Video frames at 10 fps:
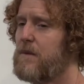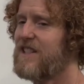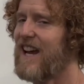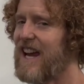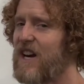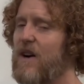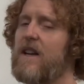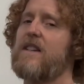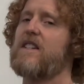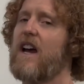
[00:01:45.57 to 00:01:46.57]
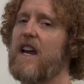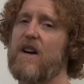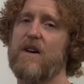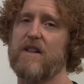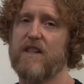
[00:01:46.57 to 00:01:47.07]
tighter and
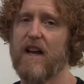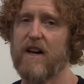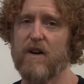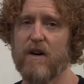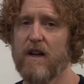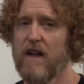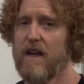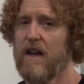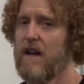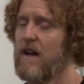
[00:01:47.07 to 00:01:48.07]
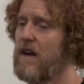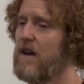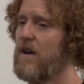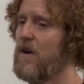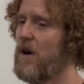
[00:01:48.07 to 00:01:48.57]
tighter and tighter
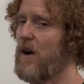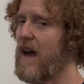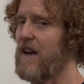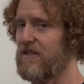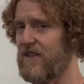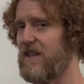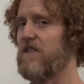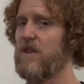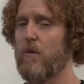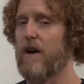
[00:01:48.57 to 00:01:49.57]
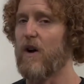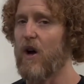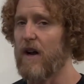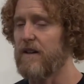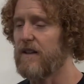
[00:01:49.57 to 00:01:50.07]
as the season went
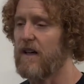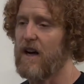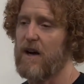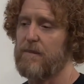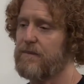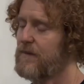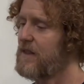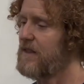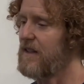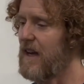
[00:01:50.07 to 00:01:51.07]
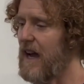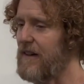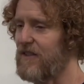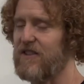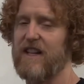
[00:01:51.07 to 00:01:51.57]
on. I
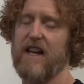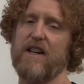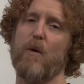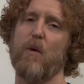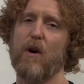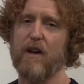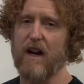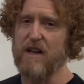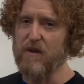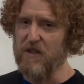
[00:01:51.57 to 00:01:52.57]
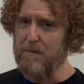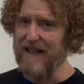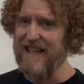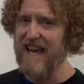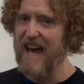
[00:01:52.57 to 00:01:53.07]
had to stand at work. I noticed my
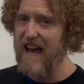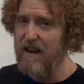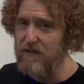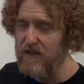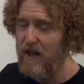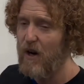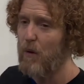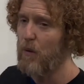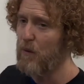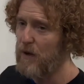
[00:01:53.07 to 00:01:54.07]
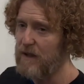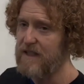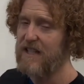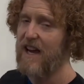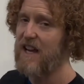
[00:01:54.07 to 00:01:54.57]
calves were
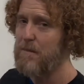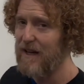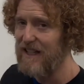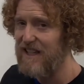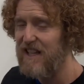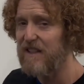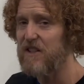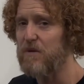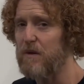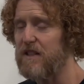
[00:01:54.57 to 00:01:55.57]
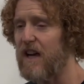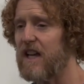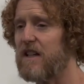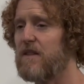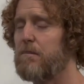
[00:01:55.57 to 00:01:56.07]
really tight, my Achilles were
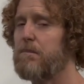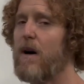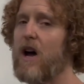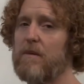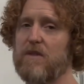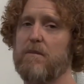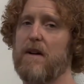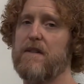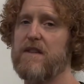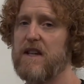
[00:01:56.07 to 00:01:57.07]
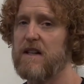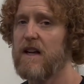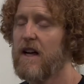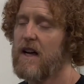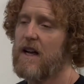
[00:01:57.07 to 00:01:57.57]
tight, bottoms of my feet,
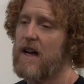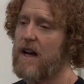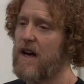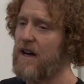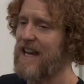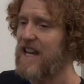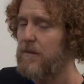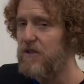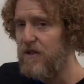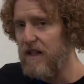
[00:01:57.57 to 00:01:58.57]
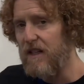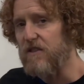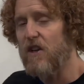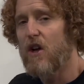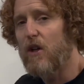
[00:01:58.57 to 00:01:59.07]

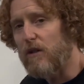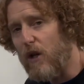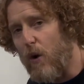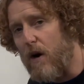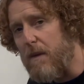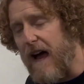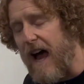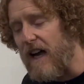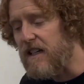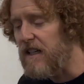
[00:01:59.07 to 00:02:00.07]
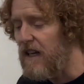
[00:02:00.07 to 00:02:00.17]
hamstrings, lower back,